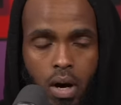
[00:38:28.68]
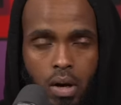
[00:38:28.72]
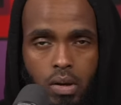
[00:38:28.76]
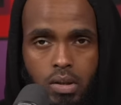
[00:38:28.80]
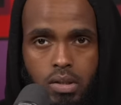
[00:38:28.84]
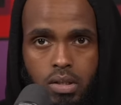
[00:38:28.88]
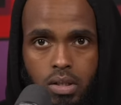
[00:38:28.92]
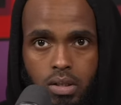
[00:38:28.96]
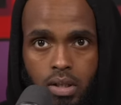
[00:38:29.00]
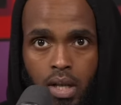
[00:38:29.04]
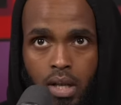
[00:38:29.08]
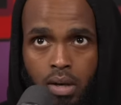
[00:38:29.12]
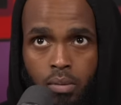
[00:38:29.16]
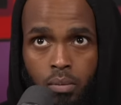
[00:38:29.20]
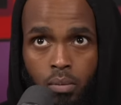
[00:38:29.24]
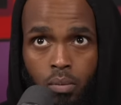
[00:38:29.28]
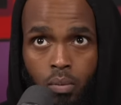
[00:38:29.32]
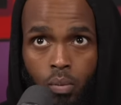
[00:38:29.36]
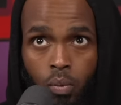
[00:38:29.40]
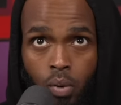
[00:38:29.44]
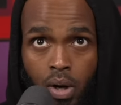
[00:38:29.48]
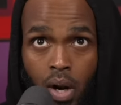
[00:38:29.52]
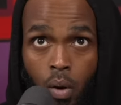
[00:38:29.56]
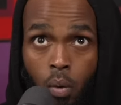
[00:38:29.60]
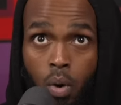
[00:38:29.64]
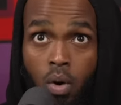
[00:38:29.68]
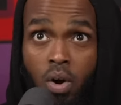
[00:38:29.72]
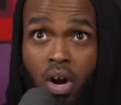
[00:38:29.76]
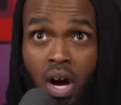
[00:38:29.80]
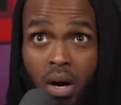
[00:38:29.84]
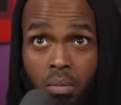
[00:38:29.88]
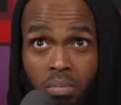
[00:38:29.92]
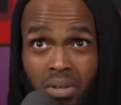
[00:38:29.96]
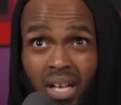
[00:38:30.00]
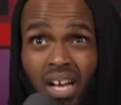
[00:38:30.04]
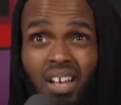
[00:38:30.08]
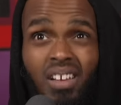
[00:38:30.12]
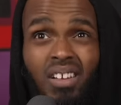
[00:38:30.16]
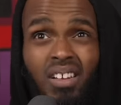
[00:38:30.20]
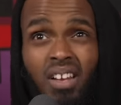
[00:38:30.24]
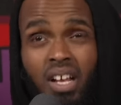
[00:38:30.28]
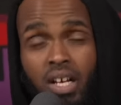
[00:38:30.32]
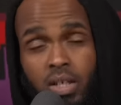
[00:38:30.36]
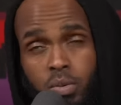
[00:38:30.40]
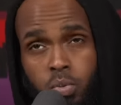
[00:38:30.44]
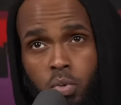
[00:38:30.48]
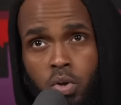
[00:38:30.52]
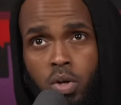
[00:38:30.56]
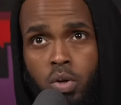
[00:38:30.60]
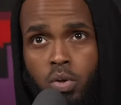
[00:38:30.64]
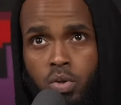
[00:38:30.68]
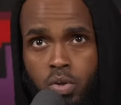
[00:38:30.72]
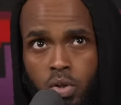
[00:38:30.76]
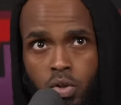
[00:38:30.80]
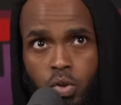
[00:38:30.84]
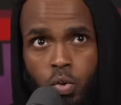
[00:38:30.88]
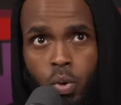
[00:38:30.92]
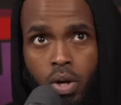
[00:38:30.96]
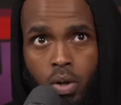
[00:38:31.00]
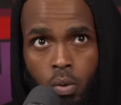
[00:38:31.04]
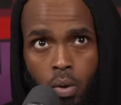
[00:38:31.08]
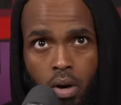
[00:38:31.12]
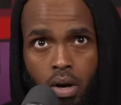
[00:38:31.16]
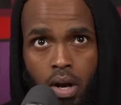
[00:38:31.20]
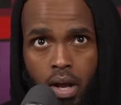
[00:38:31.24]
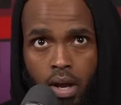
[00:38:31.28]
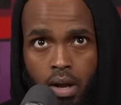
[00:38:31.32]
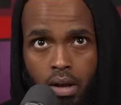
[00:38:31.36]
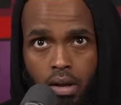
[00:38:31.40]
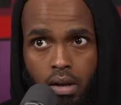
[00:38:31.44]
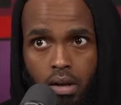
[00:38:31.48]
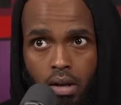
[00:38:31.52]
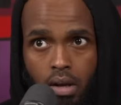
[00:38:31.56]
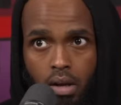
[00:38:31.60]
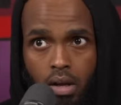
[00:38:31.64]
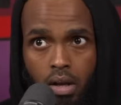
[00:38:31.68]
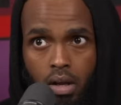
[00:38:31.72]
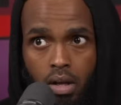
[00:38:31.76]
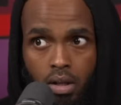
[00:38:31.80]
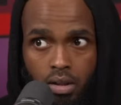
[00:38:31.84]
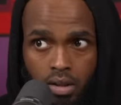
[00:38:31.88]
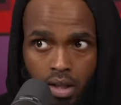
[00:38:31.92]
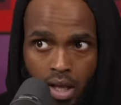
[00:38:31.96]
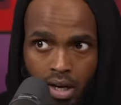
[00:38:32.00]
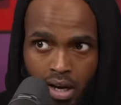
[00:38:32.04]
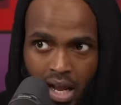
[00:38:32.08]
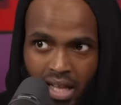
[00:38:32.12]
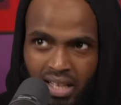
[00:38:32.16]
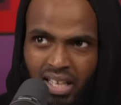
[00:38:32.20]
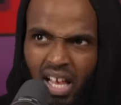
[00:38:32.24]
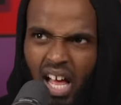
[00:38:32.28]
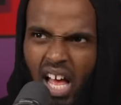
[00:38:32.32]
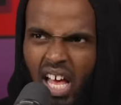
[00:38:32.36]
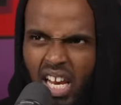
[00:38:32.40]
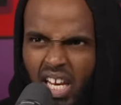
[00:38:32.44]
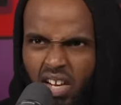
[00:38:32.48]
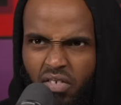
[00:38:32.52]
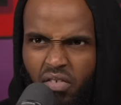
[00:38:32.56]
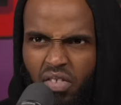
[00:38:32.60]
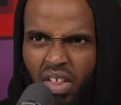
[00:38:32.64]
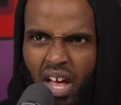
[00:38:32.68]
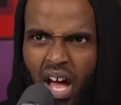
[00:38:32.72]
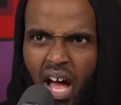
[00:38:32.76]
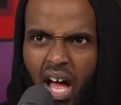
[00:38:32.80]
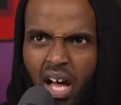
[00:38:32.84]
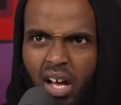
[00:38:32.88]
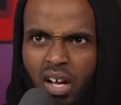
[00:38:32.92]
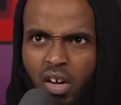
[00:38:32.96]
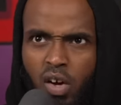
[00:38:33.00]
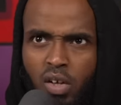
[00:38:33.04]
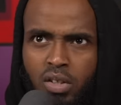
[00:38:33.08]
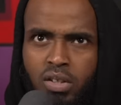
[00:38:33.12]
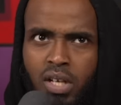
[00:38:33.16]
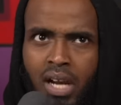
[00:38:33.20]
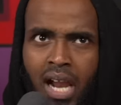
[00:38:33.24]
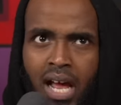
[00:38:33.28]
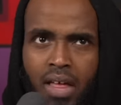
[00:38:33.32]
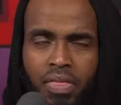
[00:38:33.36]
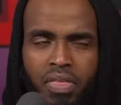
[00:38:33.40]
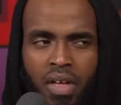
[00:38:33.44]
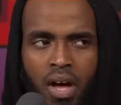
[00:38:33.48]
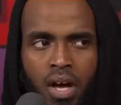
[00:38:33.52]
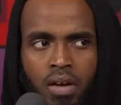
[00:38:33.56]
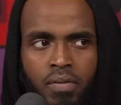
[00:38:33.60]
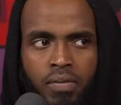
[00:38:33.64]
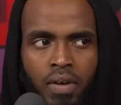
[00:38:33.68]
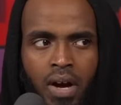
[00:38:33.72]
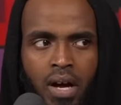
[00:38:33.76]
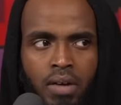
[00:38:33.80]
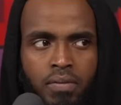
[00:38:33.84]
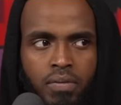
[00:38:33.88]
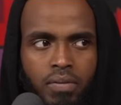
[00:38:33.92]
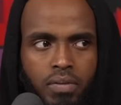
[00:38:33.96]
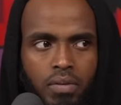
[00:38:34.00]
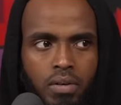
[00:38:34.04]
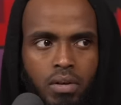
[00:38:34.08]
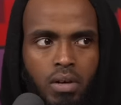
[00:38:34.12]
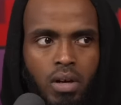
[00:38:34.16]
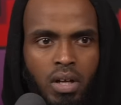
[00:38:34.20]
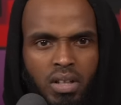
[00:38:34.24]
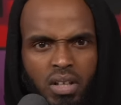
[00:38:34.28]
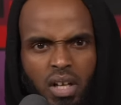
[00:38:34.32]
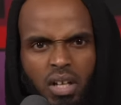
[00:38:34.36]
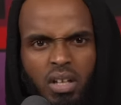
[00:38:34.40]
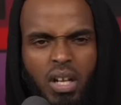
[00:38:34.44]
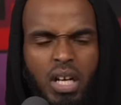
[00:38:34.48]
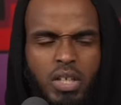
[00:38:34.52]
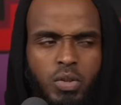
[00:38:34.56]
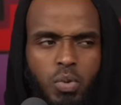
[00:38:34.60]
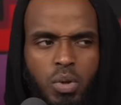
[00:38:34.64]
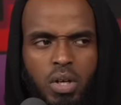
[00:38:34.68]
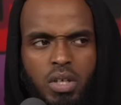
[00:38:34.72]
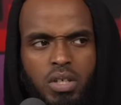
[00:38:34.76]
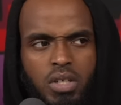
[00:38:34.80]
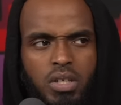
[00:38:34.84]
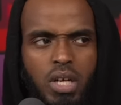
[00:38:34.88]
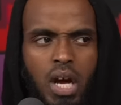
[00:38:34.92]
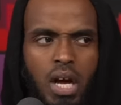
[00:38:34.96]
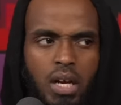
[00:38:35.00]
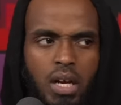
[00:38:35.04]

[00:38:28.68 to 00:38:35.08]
four hours. Then when I woke up that next morning, it was on 21k then at the end of that, it got to like 35, and then that's when it